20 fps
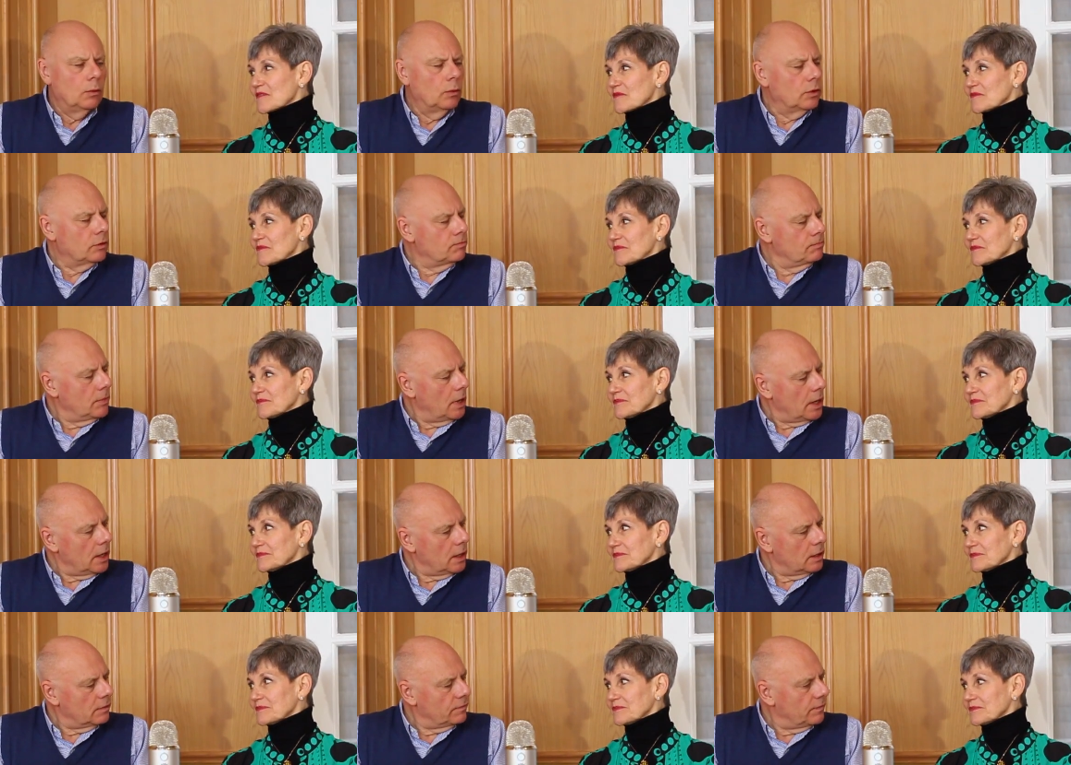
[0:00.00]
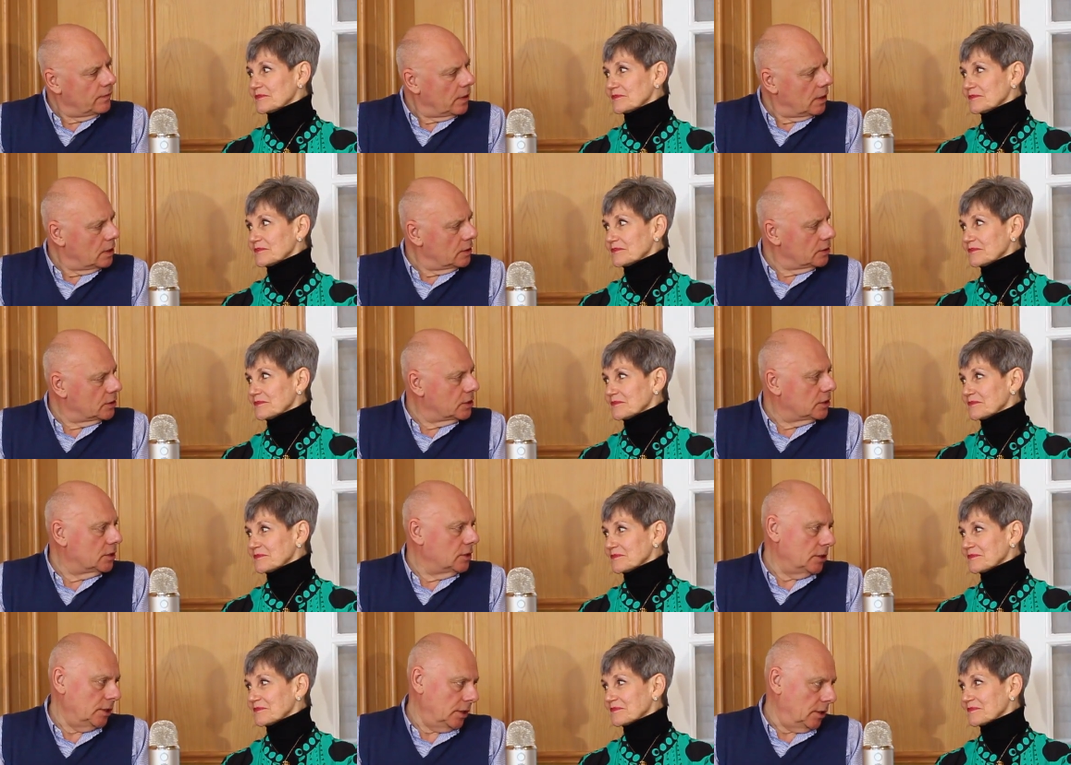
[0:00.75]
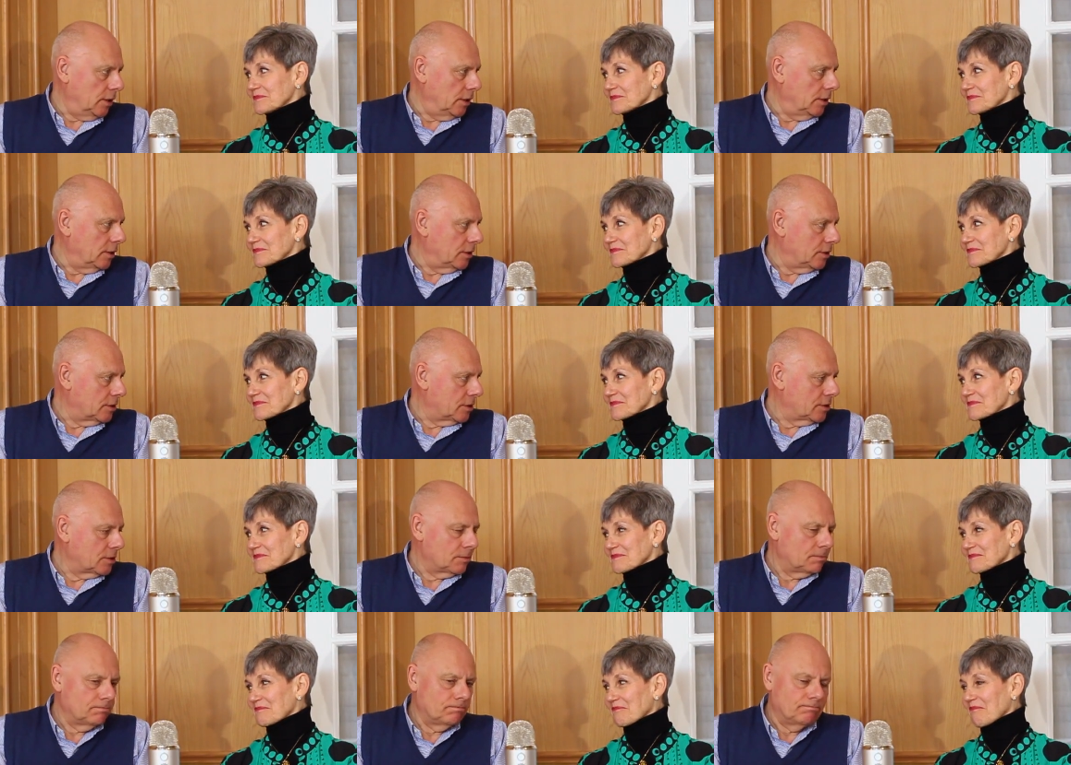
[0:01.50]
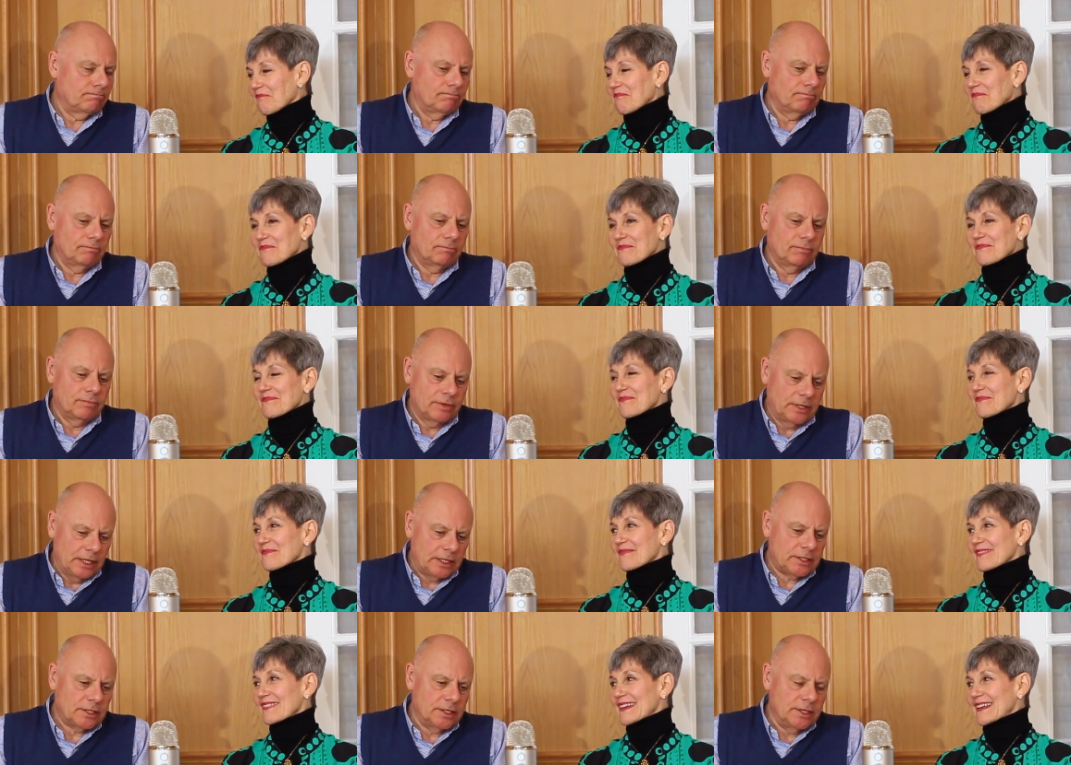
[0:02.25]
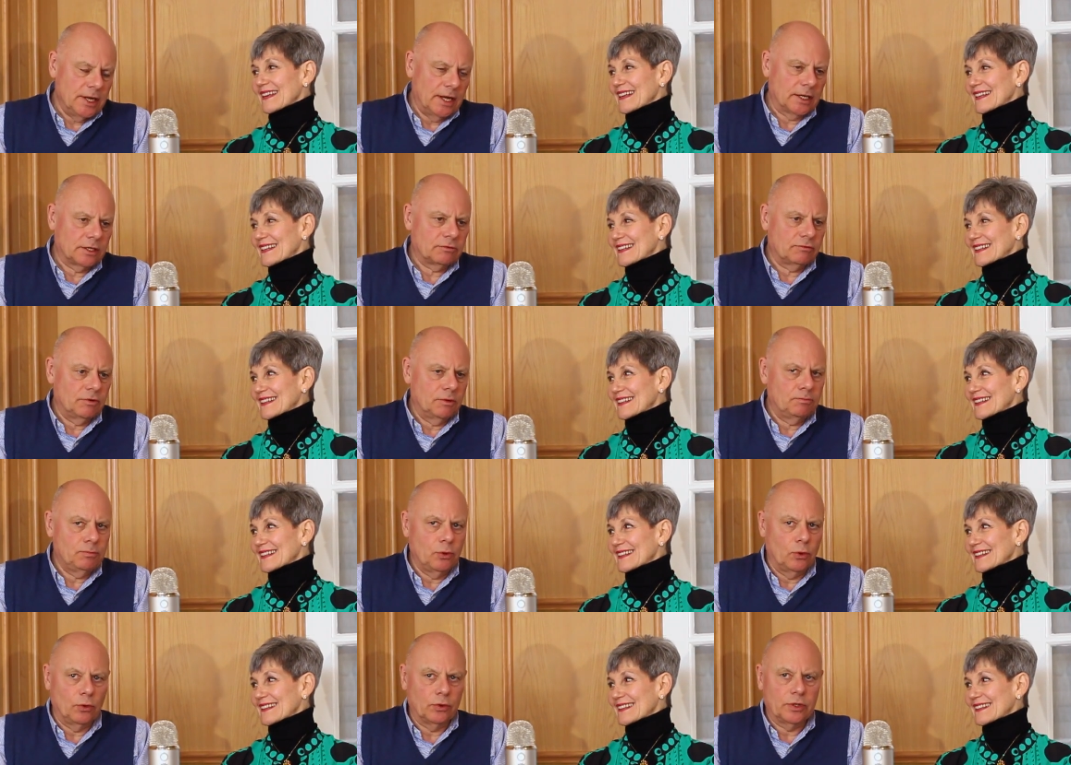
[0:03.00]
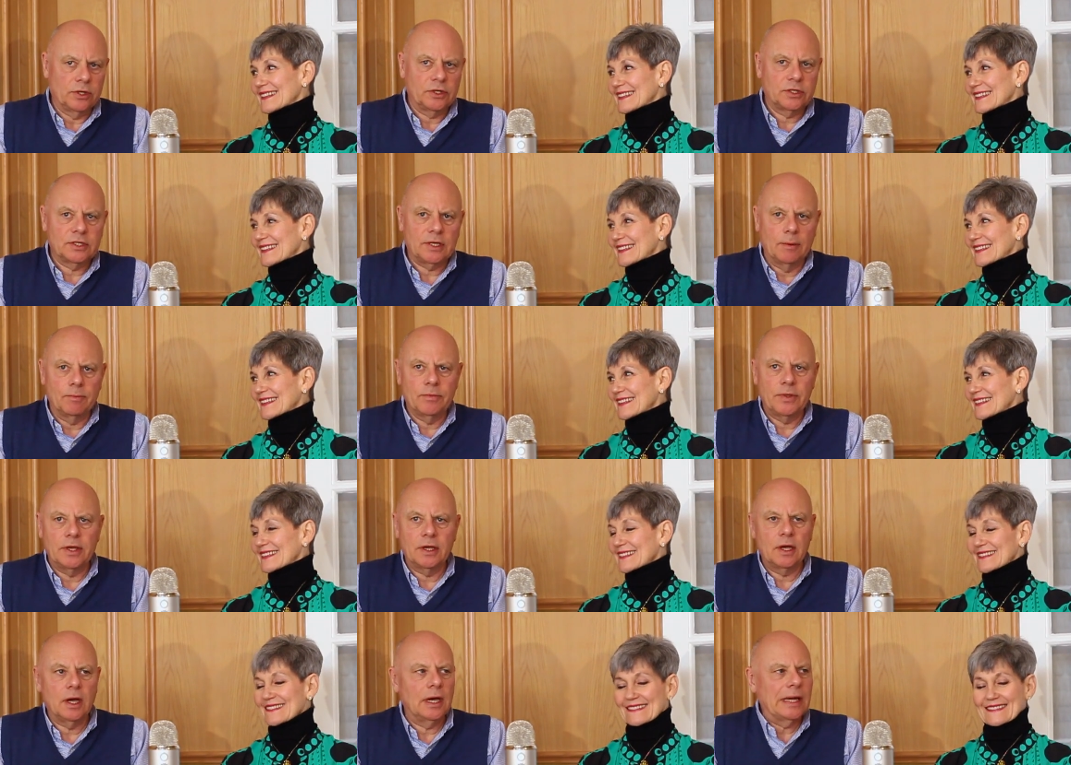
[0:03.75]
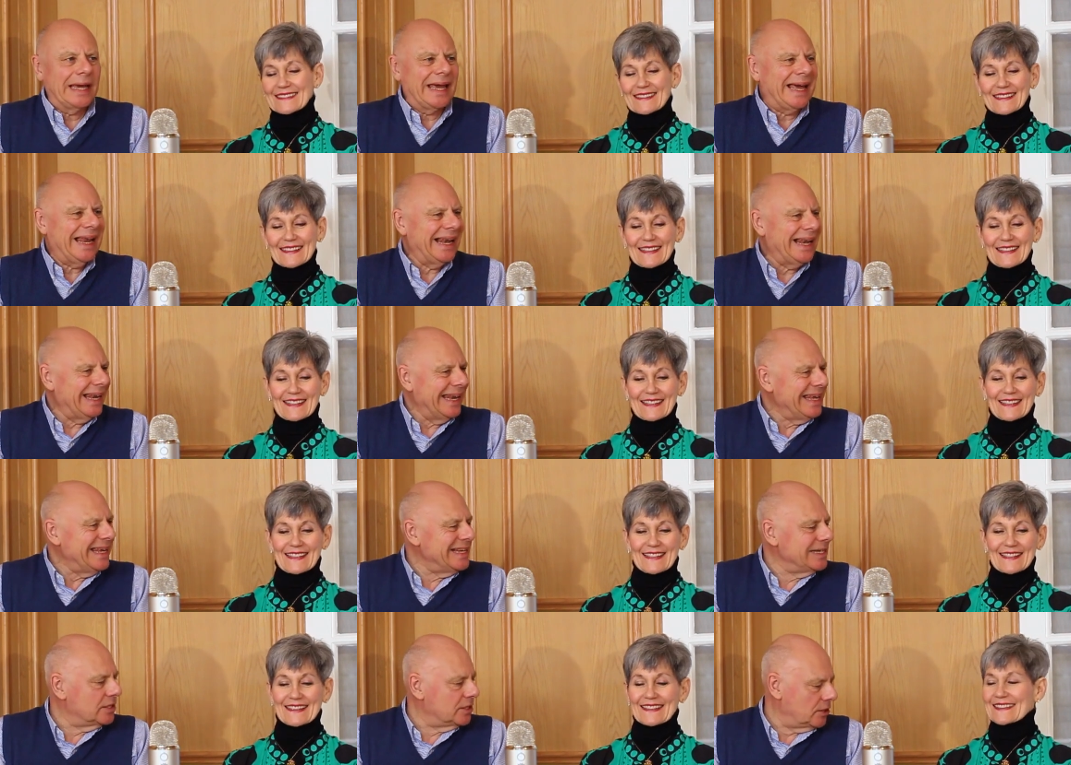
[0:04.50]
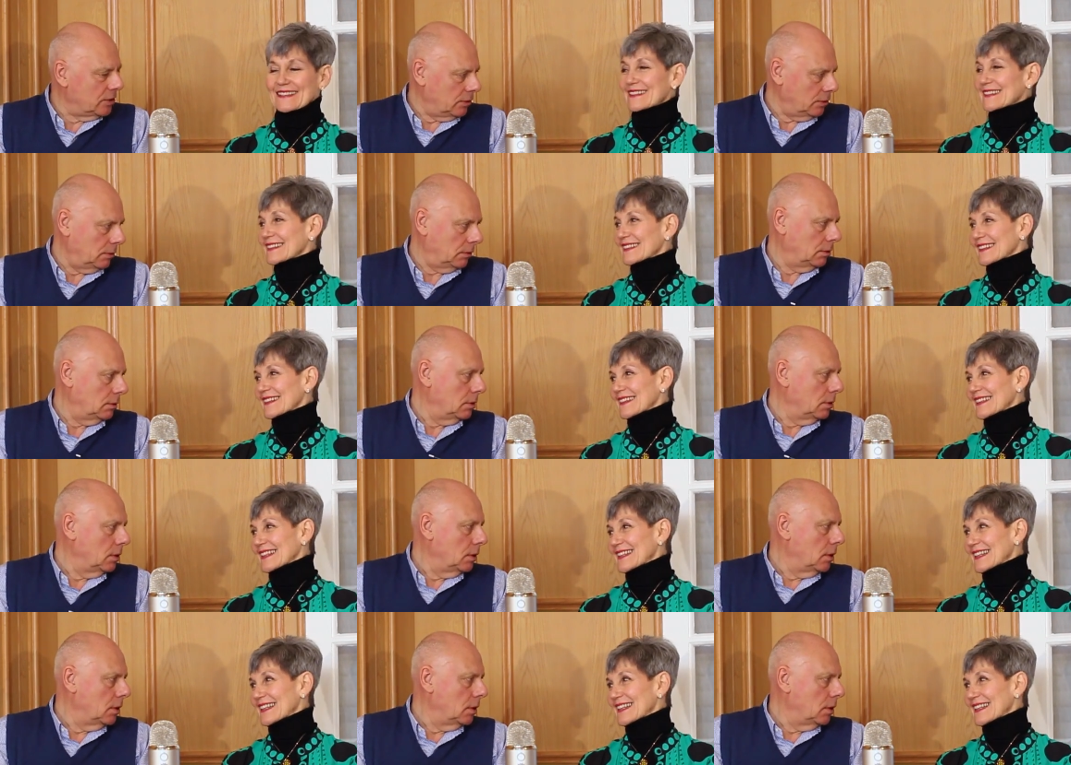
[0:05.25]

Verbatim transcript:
Speaker 1: With my advanced years, this next report is something I cling to